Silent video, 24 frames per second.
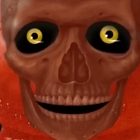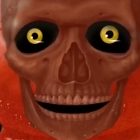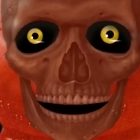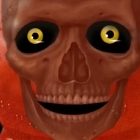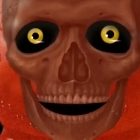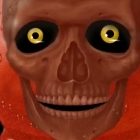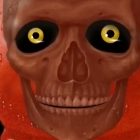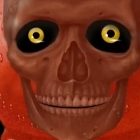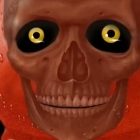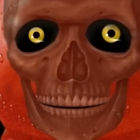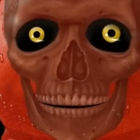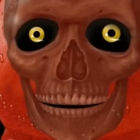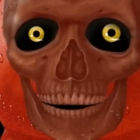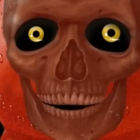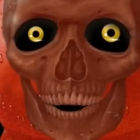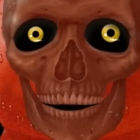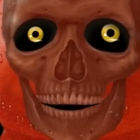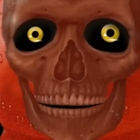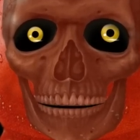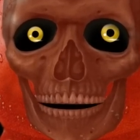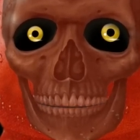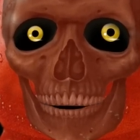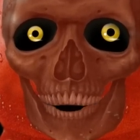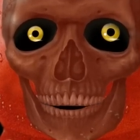is somehow
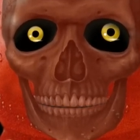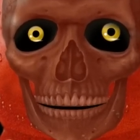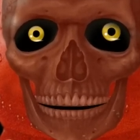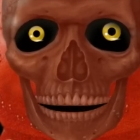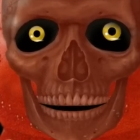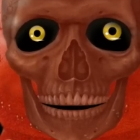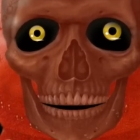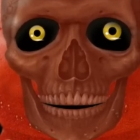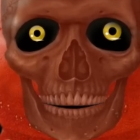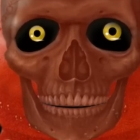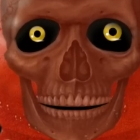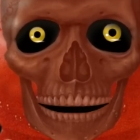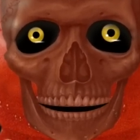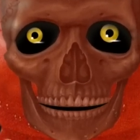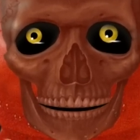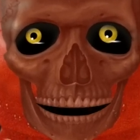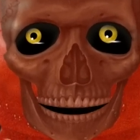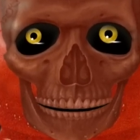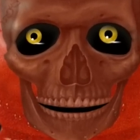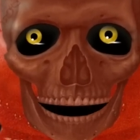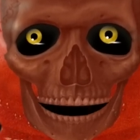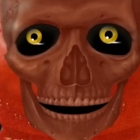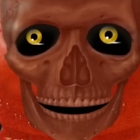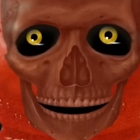negatively
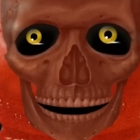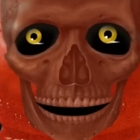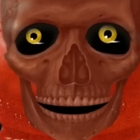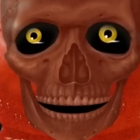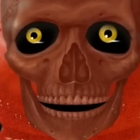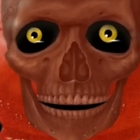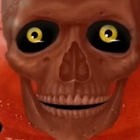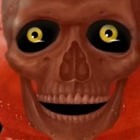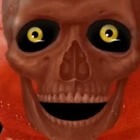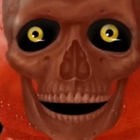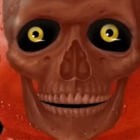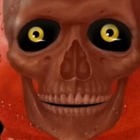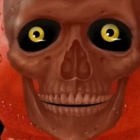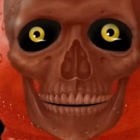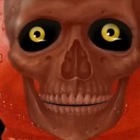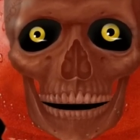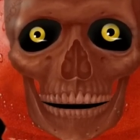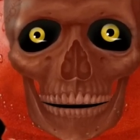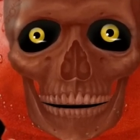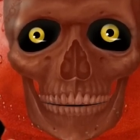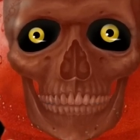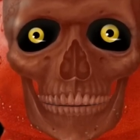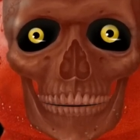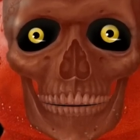affected by
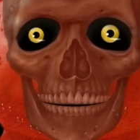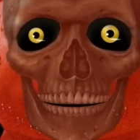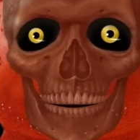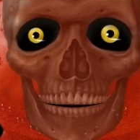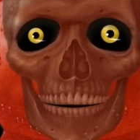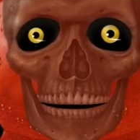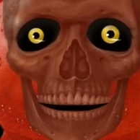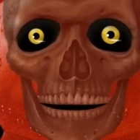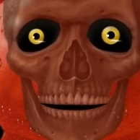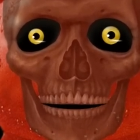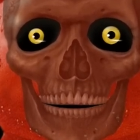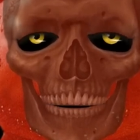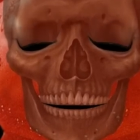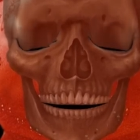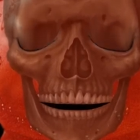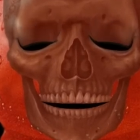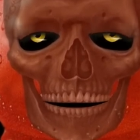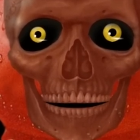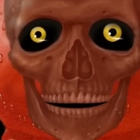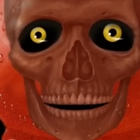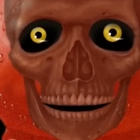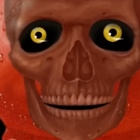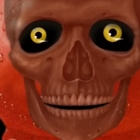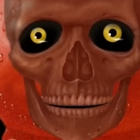inequality, the
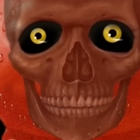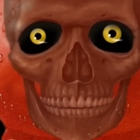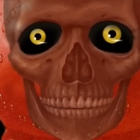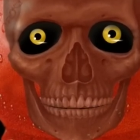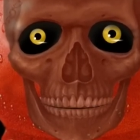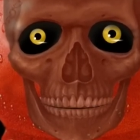patriarchy.